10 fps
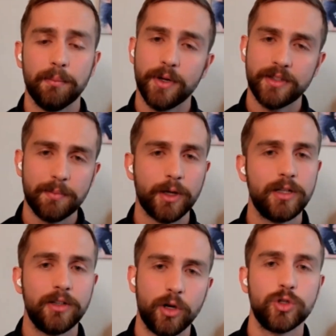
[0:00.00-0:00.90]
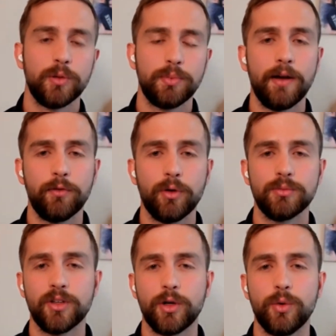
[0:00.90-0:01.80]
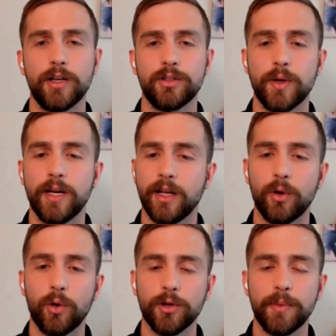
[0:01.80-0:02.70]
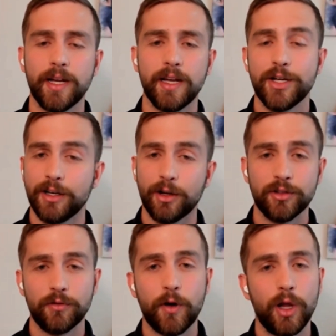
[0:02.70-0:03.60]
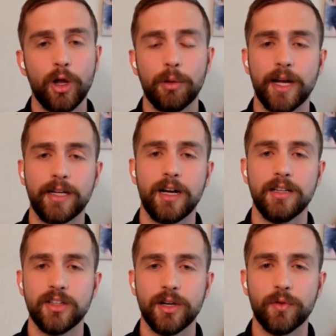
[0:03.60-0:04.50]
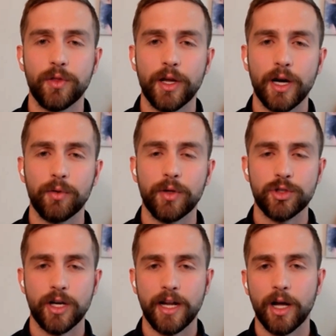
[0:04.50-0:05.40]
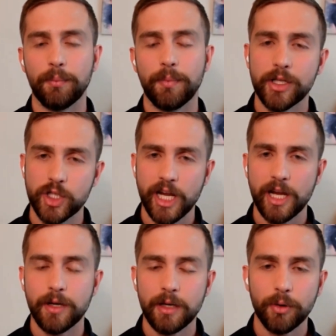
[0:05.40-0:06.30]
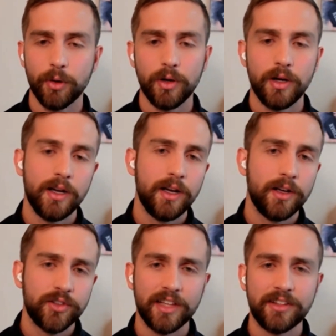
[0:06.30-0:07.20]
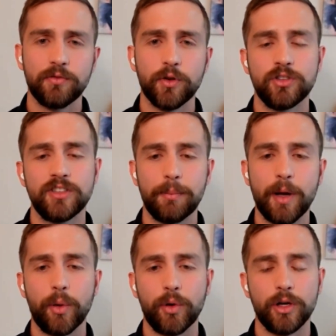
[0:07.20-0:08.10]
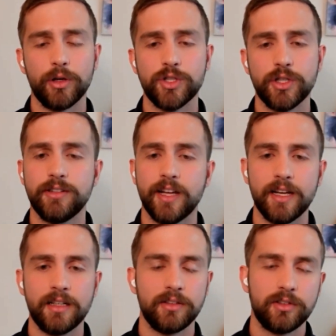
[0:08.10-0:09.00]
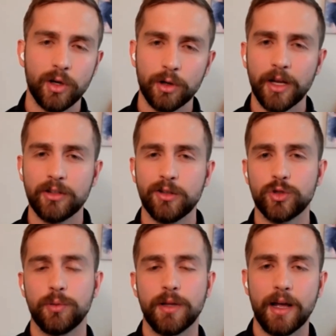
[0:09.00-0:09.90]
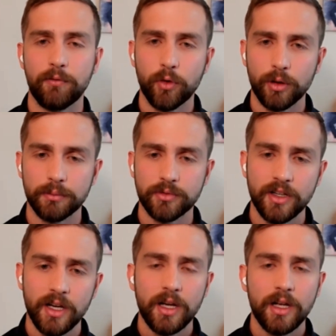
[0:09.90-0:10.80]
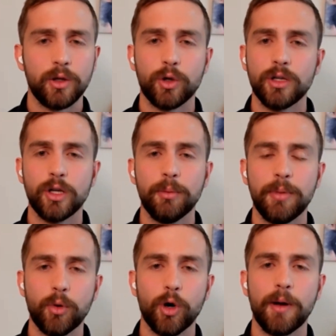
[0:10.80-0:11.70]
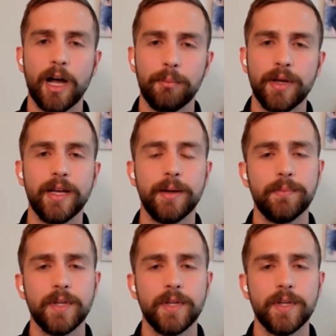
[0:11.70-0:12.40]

But typically, social platforms are the quickest way to get a hold of me. You can also follow all my content over there. I really try to help educate people. So that's the first step I would encourage you to take is go to my social platforms, learn a little bit more about me,